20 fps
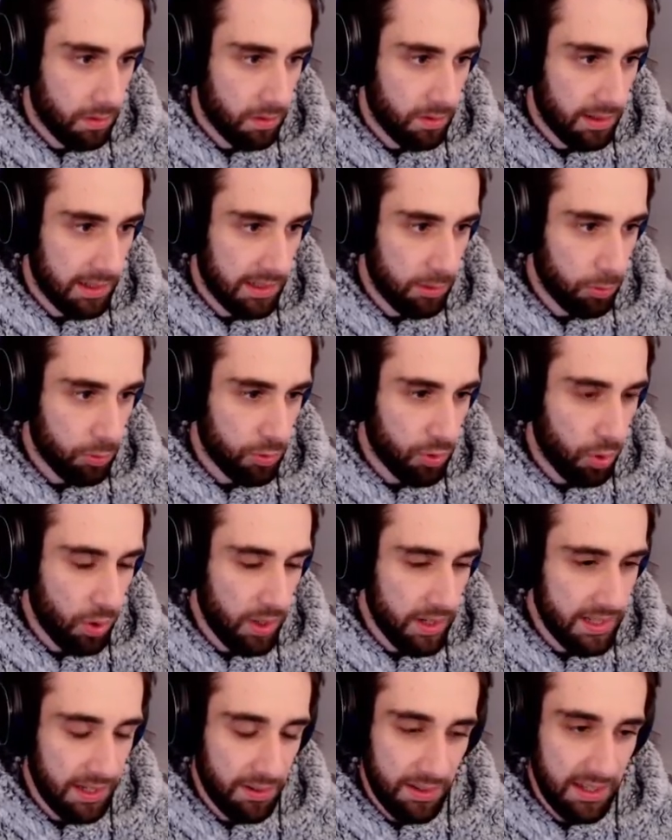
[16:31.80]
A little
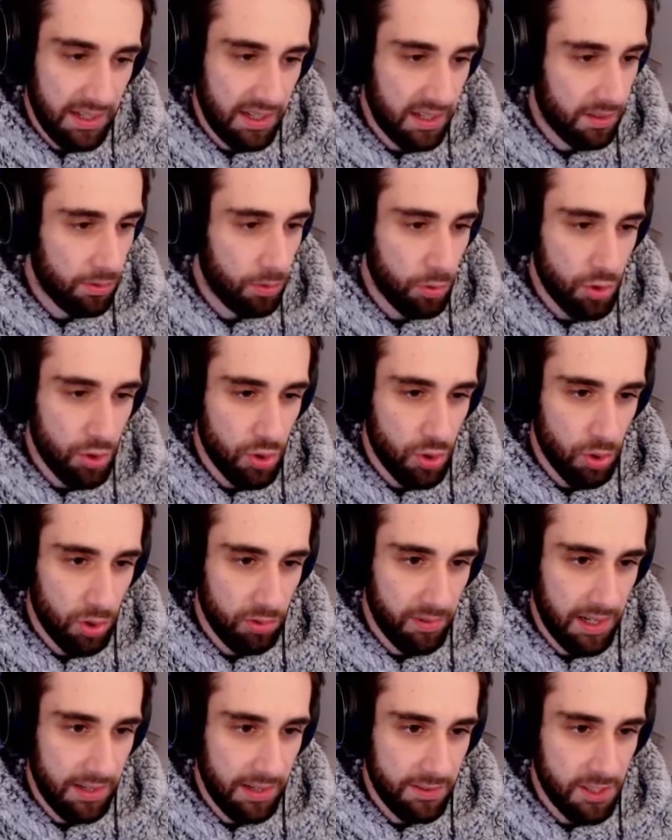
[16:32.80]
toy down here, not sure
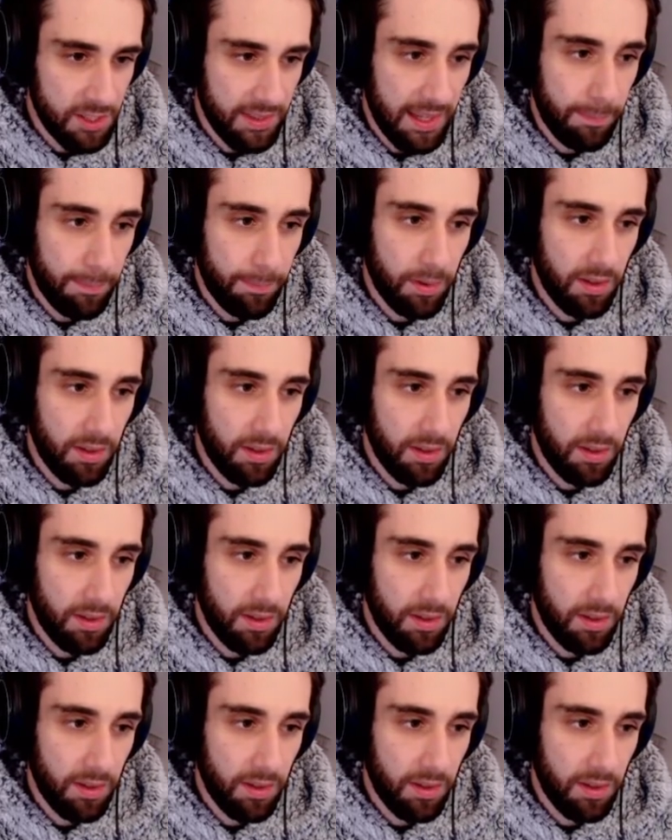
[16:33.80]
the relevance of that,